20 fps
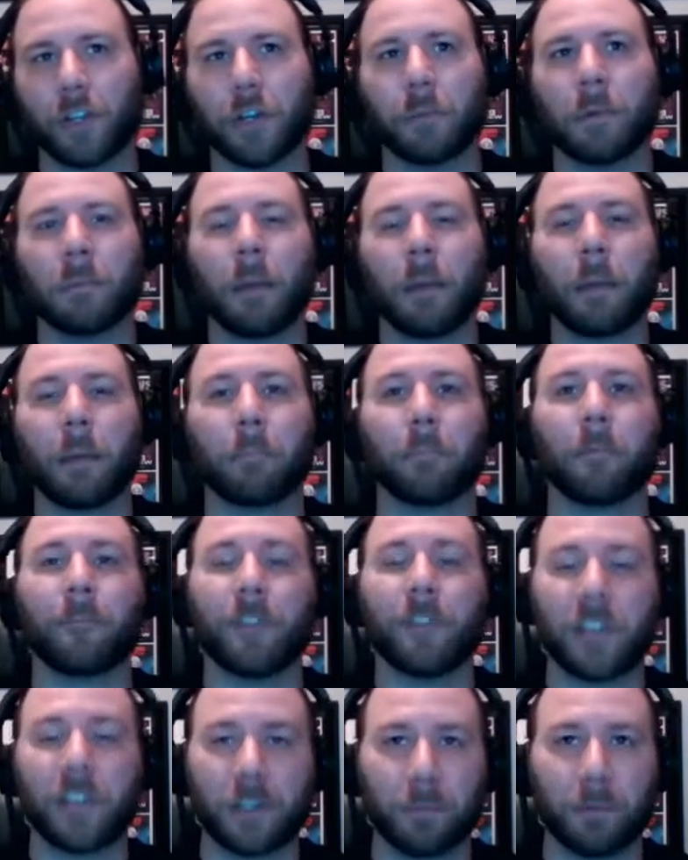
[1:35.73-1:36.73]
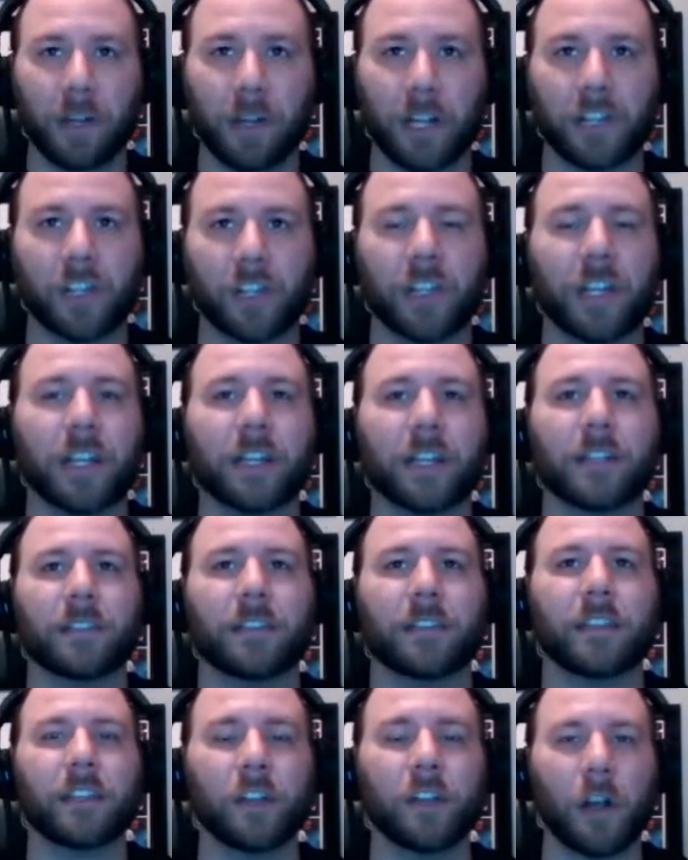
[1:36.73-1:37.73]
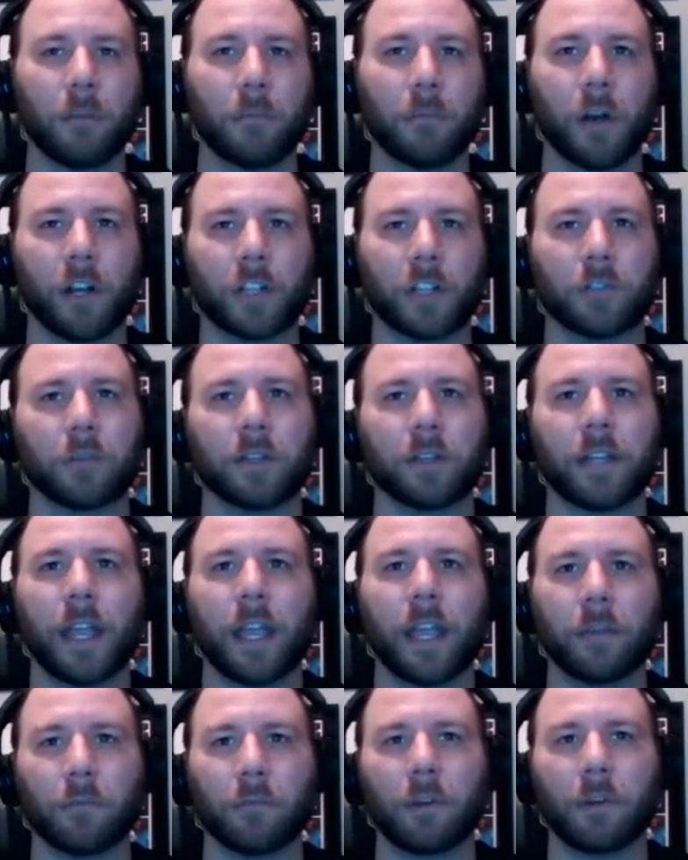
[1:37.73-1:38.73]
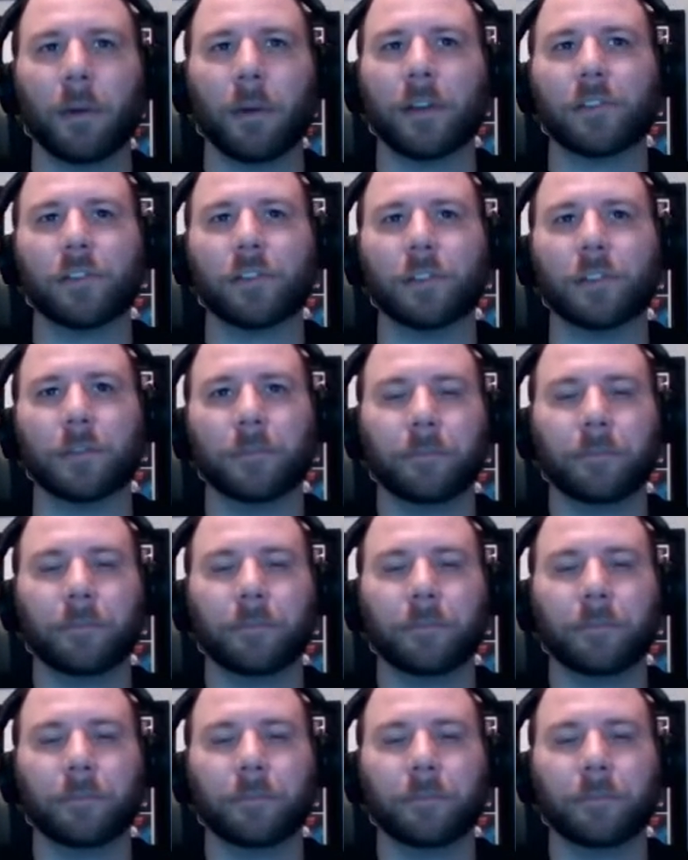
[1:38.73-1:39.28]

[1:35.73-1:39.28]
But my official prediction is the Young Bucks to retain. What about you?